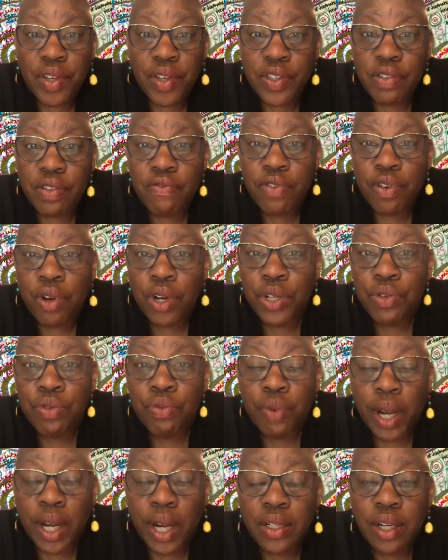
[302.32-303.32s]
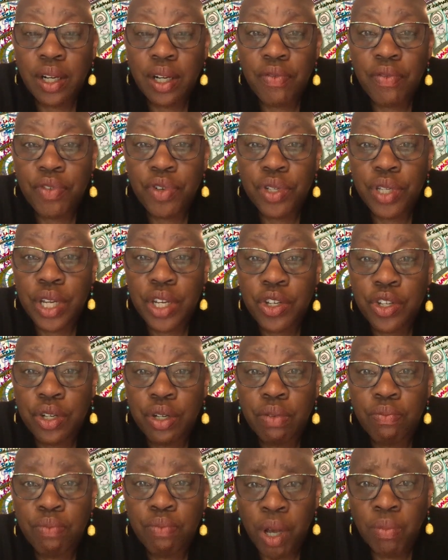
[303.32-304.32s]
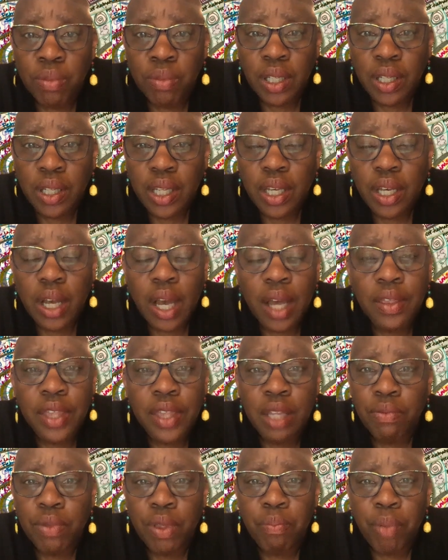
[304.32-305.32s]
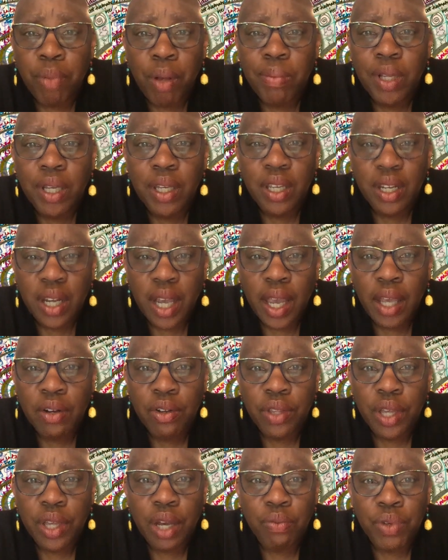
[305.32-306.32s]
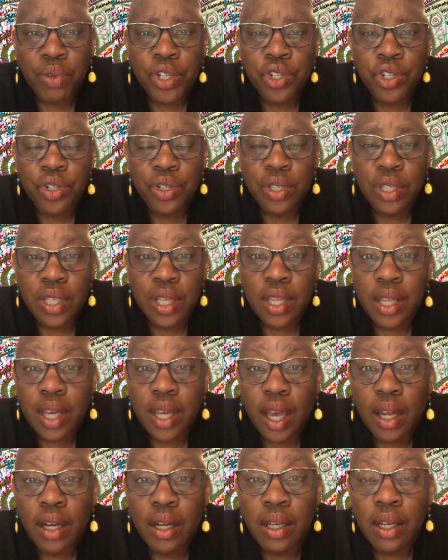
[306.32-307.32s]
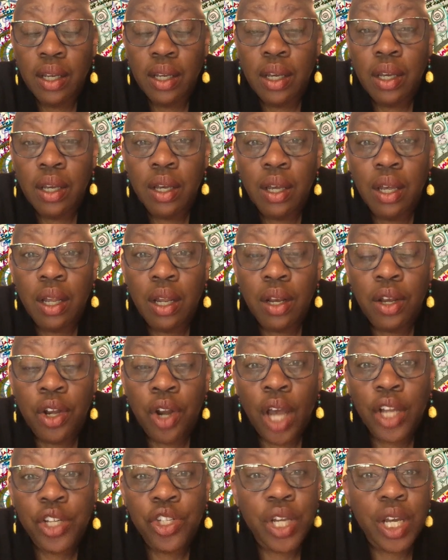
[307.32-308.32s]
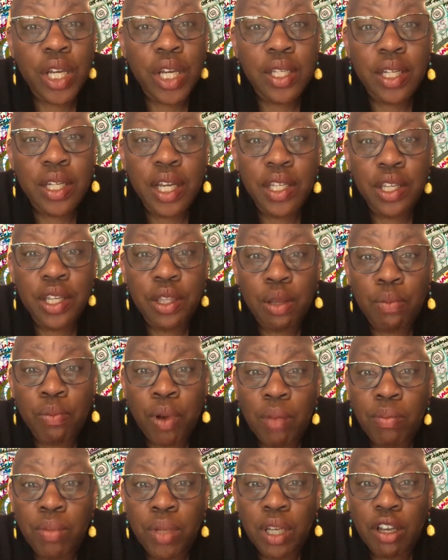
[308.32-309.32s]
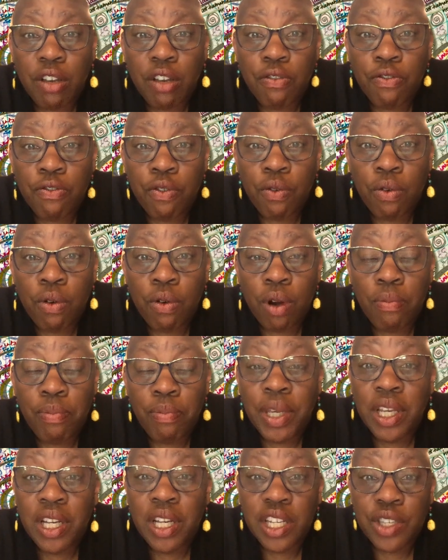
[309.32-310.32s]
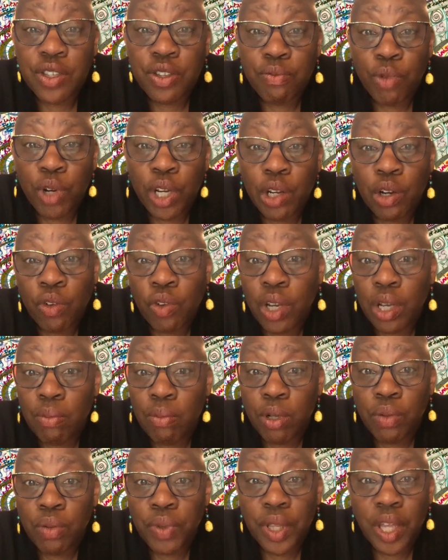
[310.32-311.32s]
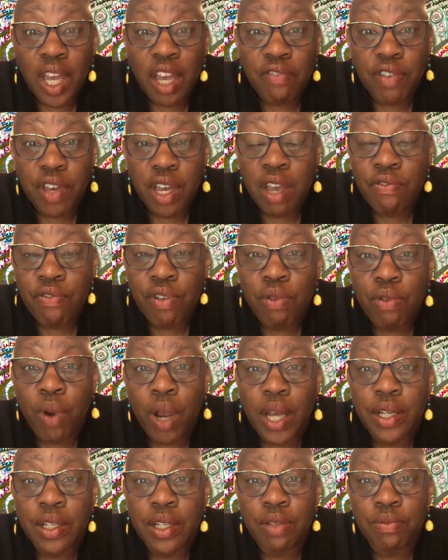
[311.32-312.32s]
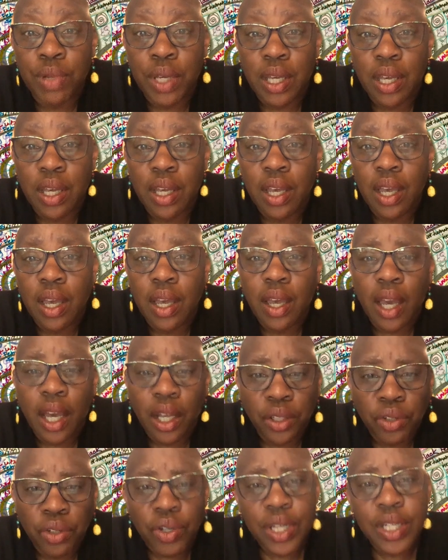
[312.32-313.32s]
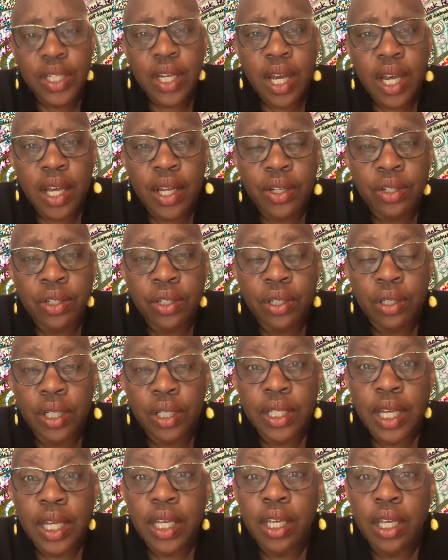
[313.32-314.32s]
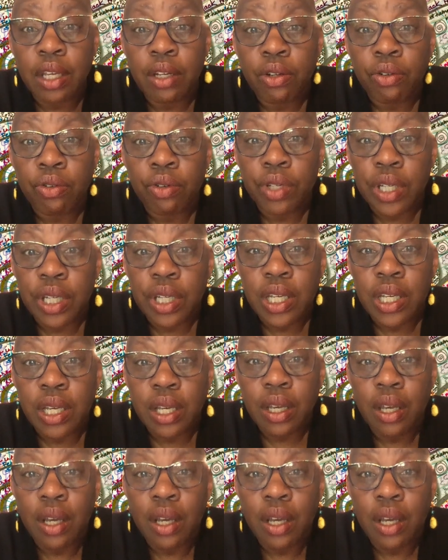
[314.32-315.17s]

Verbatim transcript: some very direct conversation publicly. I think the public can handle that. We should see that. Not chastising the public for being disagreeable when they have every right to be, and learning to handle and take in critique